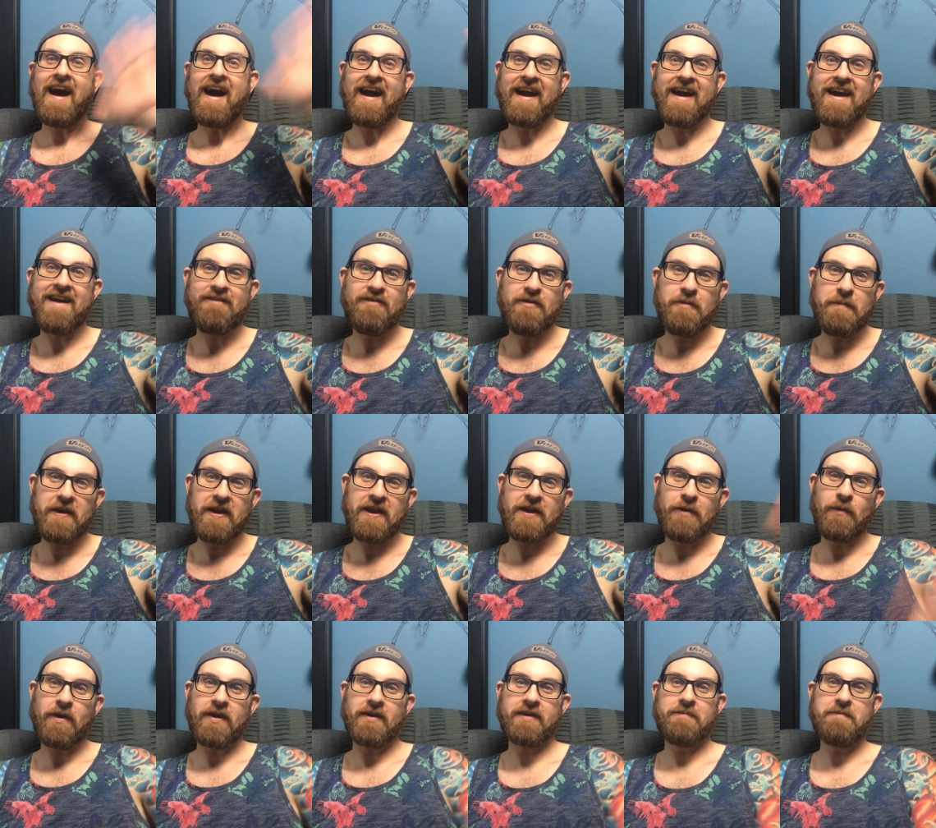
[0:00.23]
Hi
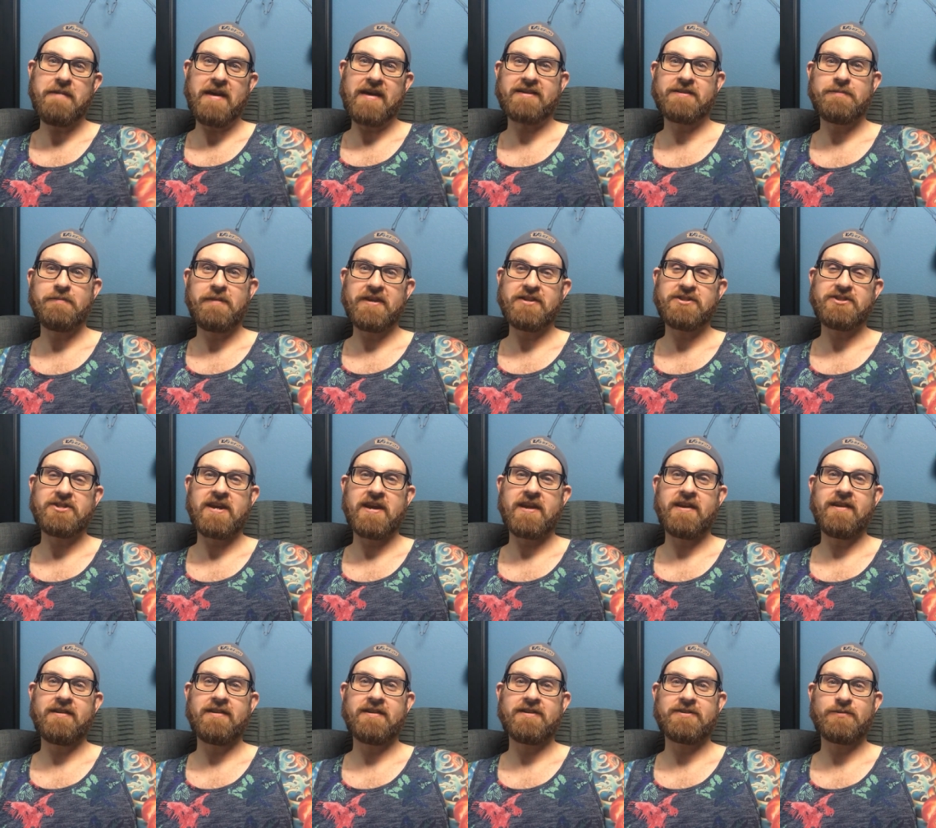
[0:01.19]
everybody, welcome back to my
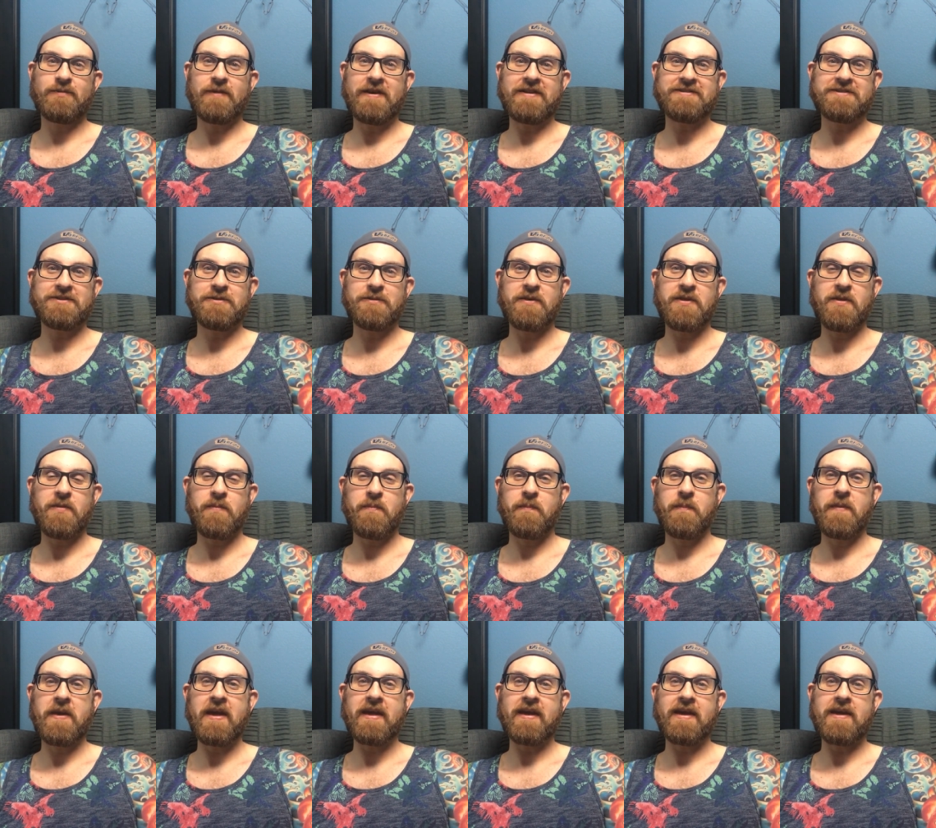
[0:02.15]
channel. It's Russell with
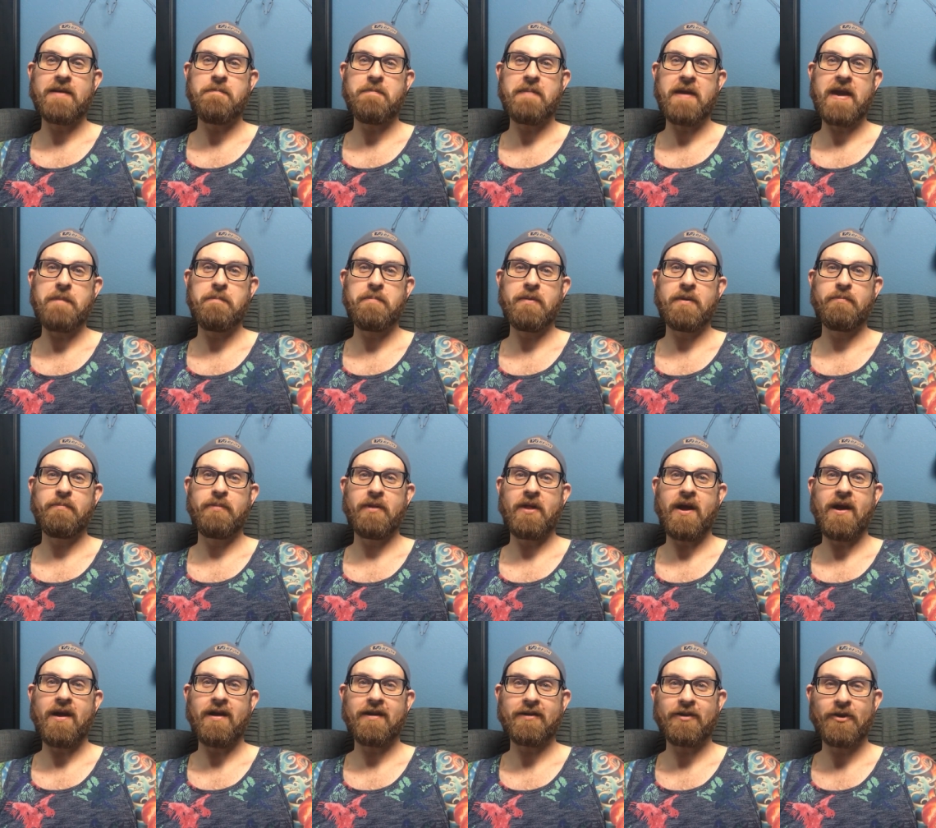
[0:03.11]
Ink and Paper
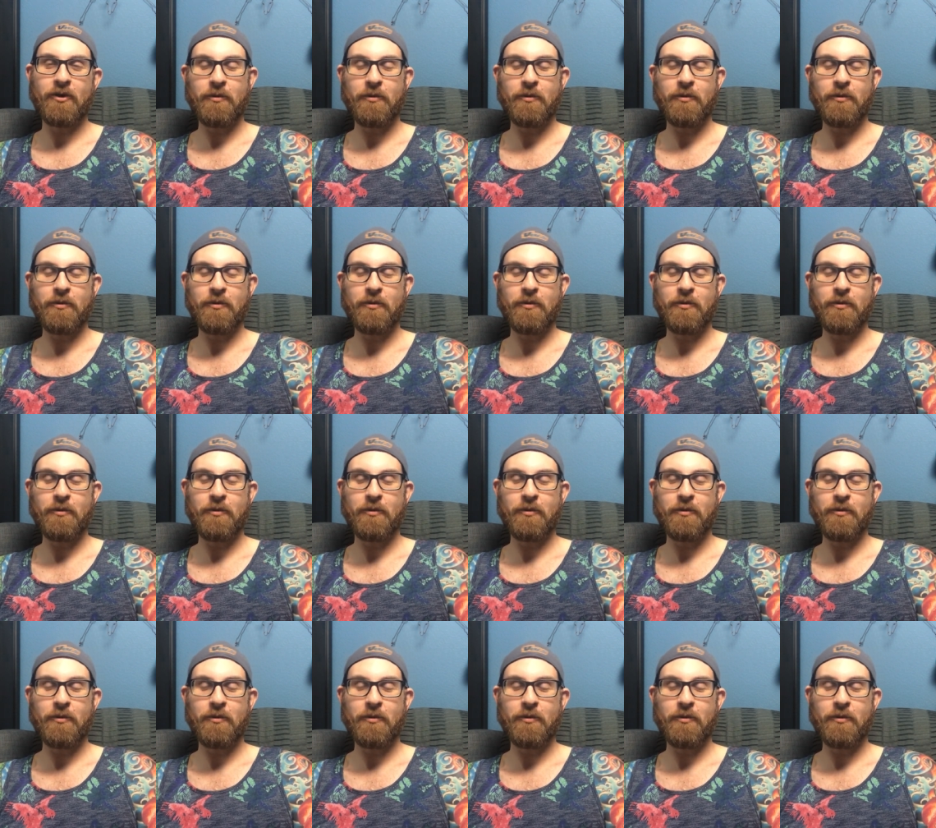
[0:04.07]
Blog.